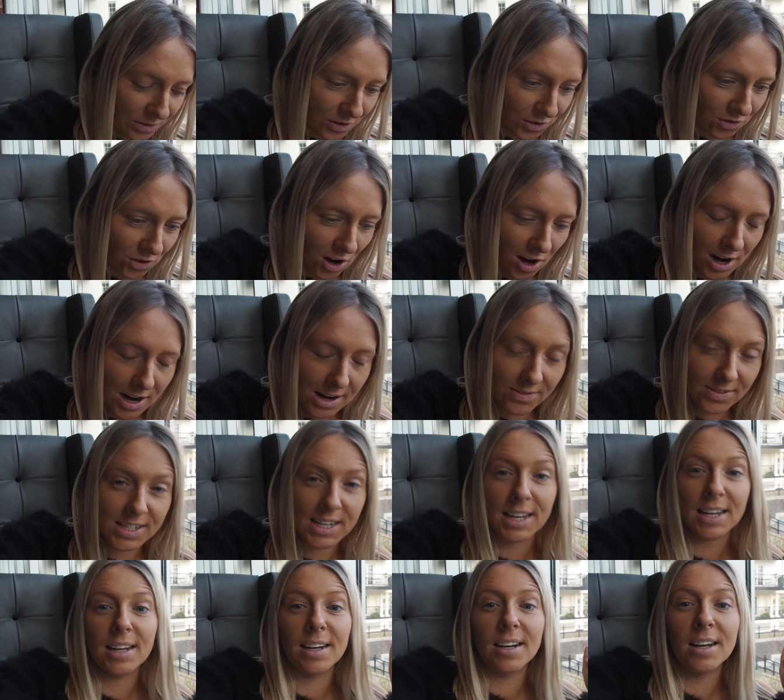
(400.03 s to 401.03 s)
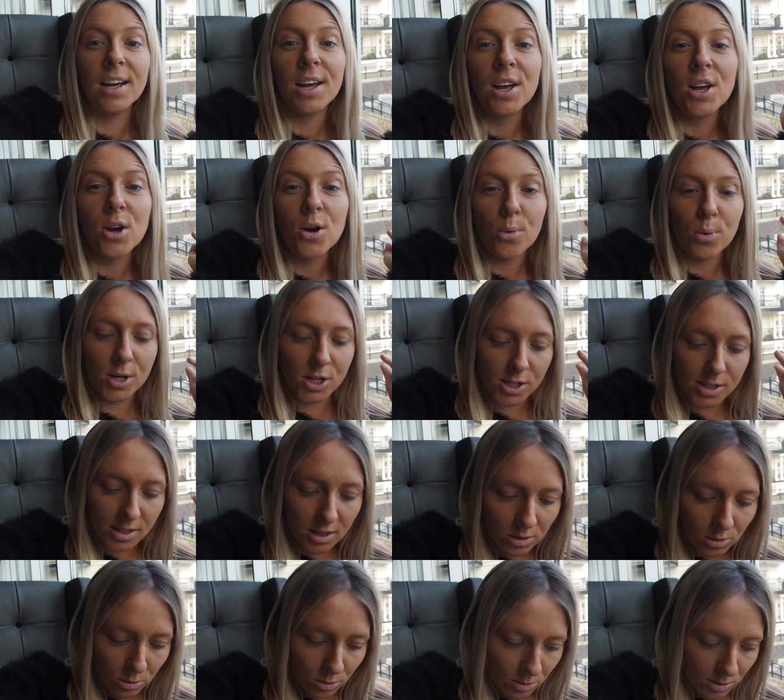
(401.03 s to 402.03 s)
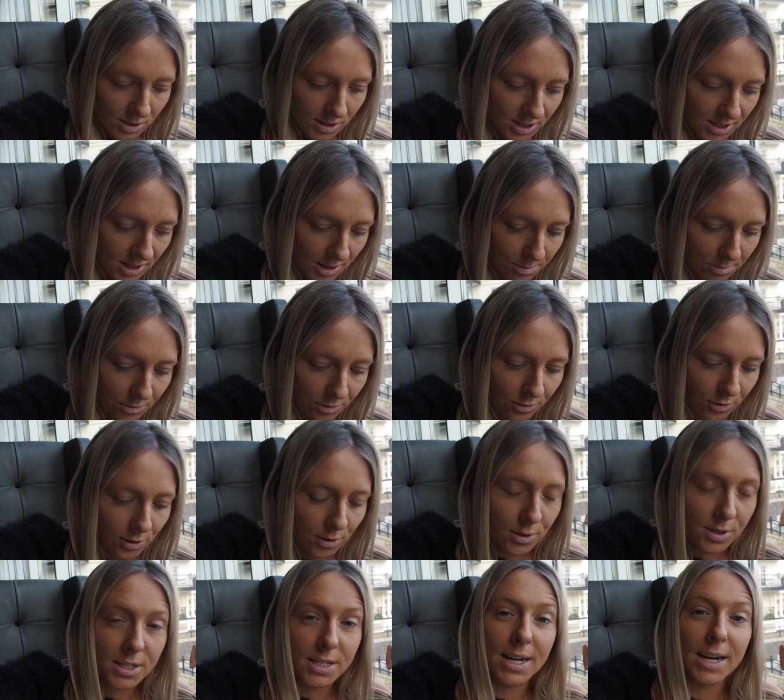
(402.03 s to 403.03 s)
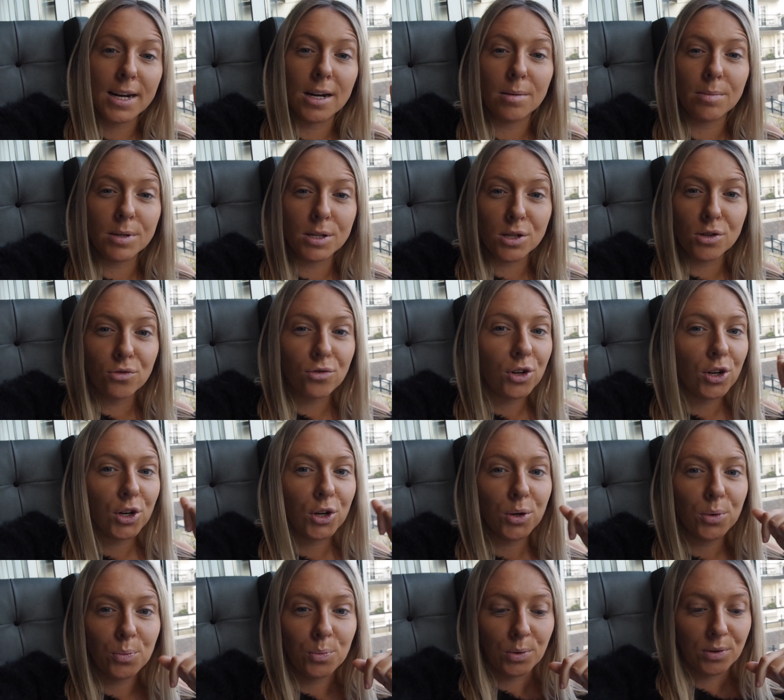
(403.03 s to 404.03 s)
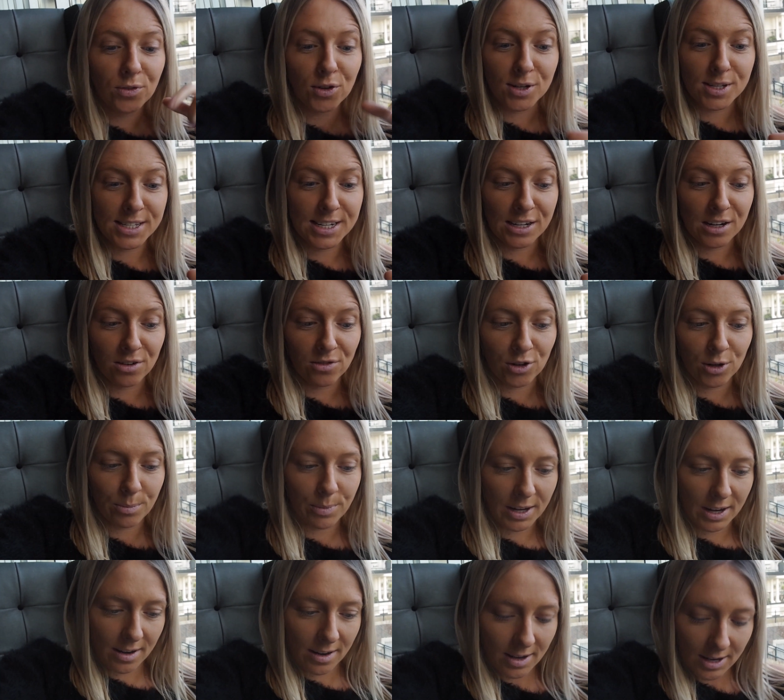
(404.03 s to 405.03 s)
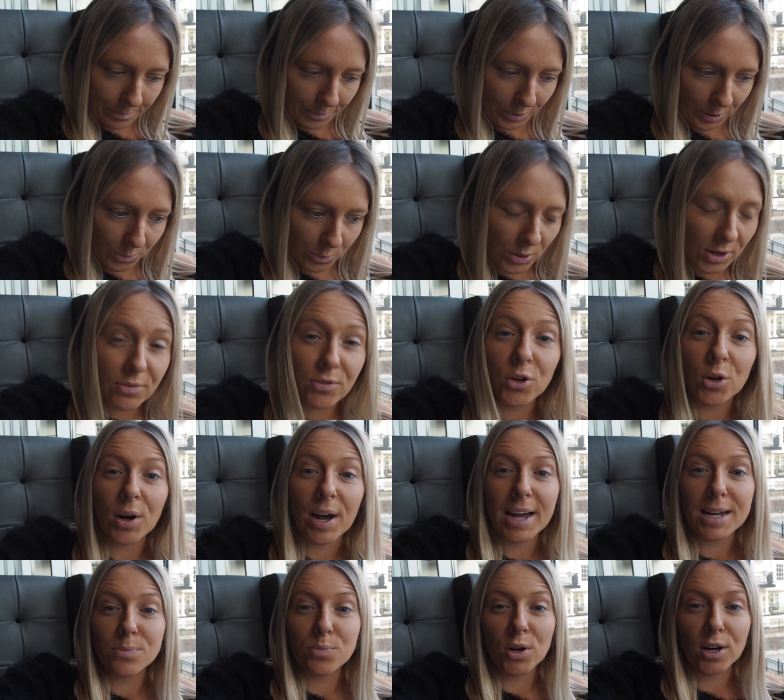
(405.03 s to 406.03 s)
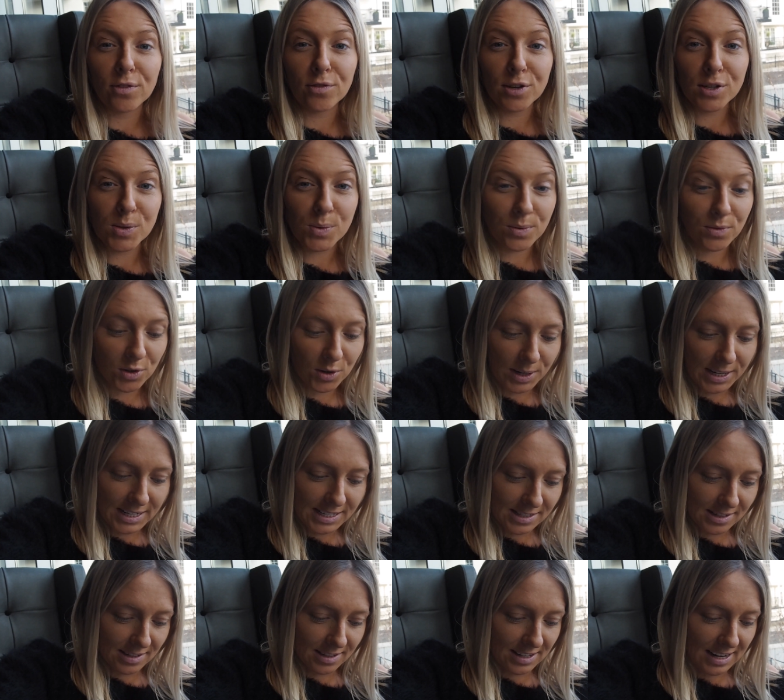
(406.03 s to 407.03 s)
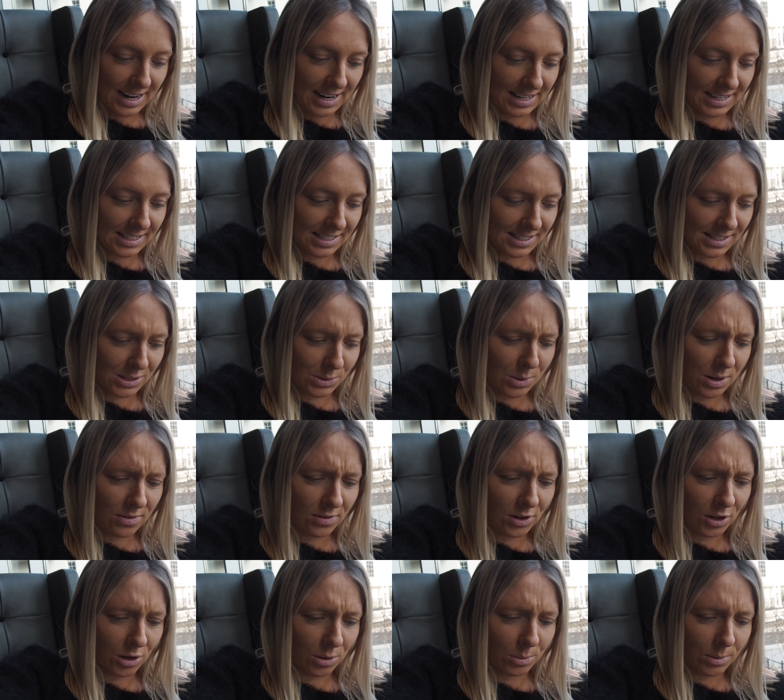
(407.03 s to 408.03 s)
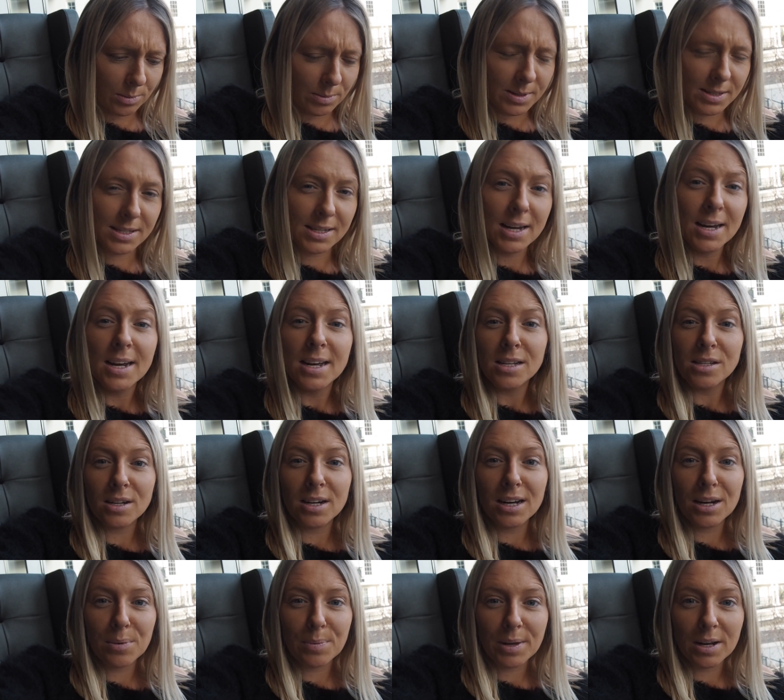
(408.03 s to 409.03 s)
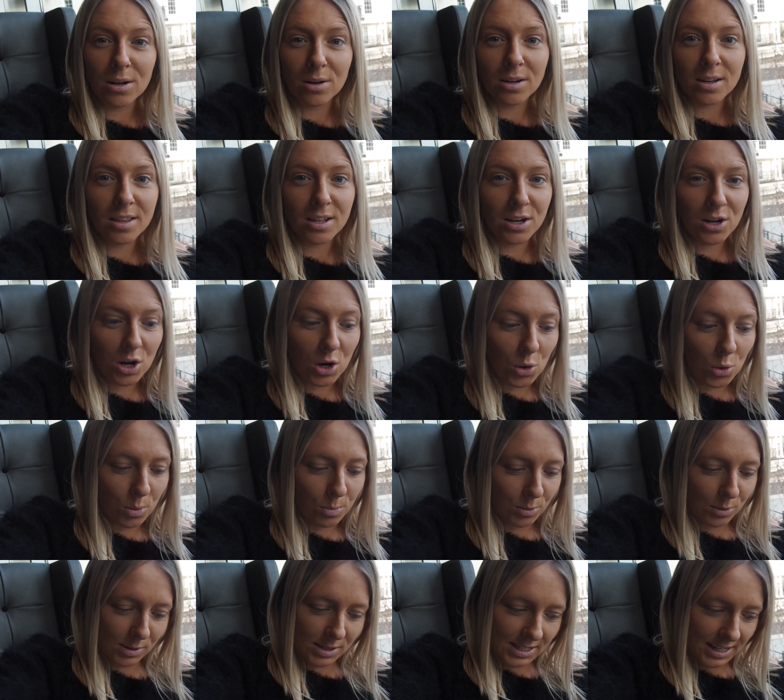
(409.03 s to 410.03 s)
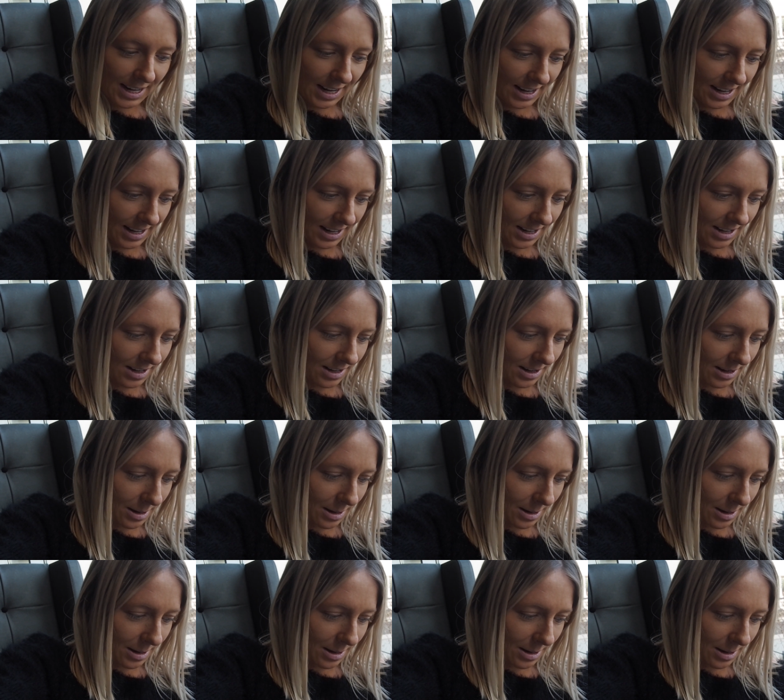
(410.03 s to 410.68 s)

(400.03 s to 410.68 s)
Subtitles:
We've arrived and we're just going to order some food to take up to the room. We've not seen our room yet, but we've not had breakfast, we've not eaten, and it's 12 o'clock. It took a little bit longer than normal to get here.